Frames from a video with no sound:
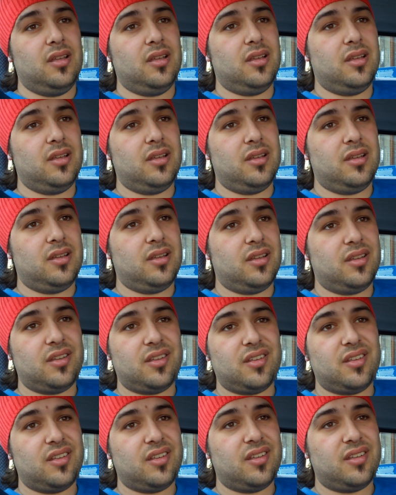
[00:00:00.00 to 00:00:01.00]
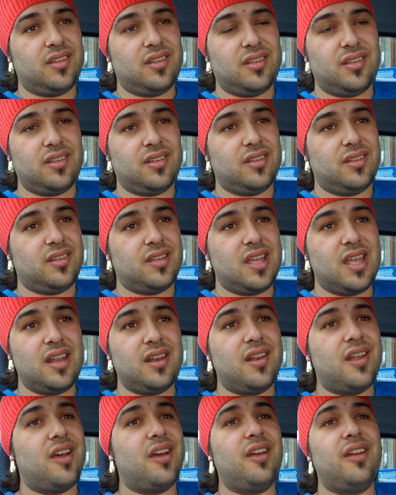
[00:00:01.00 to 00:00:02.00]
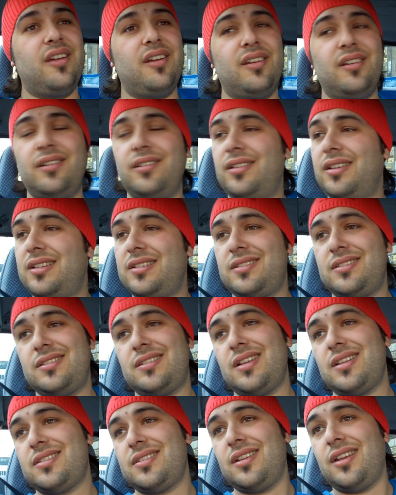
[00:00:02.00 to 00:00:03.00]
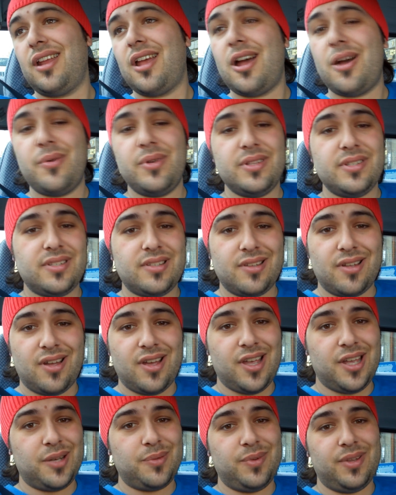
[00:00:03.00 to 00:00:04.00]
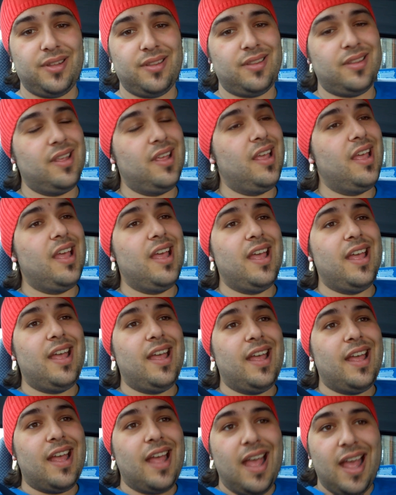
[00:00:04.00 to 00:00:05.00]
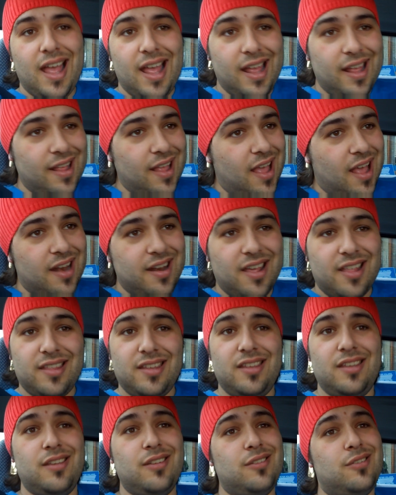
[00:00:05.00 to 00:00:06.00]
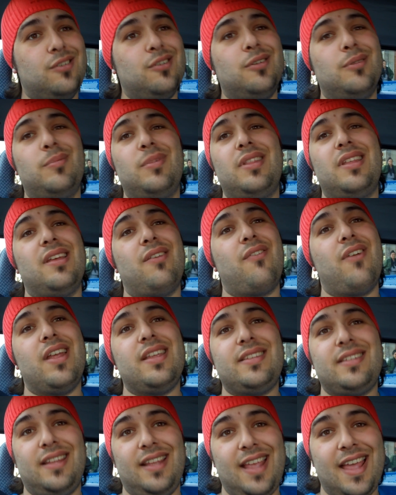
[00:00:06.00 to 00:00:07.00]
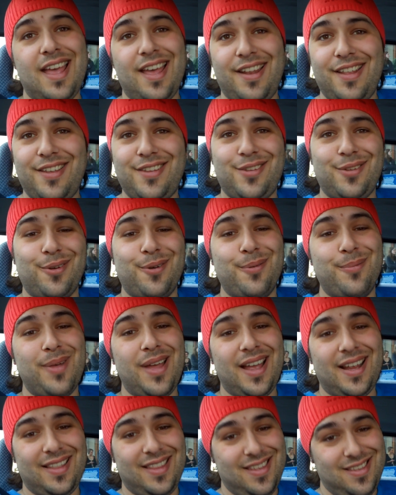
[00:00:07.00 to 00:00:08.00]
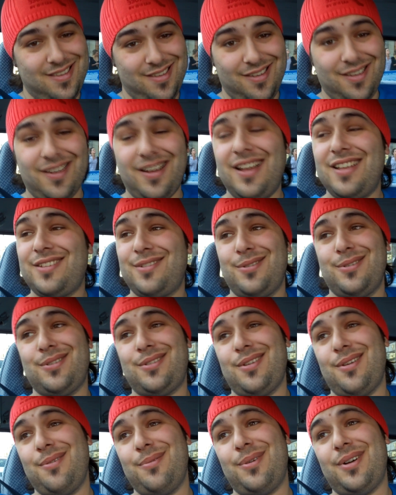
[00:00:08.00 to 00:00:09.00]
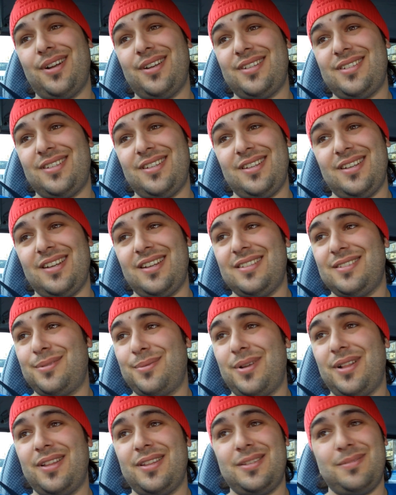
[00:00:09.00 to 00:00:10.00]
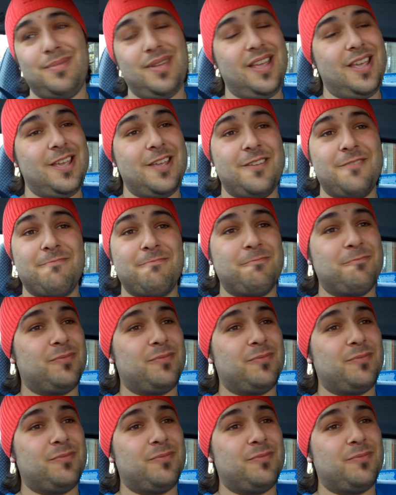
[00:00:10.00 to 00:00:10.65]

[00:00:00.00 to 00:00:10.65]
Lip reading: I know this doesn't coincide with another YouTuber that recently had a sore back that you guys also watch as well as me.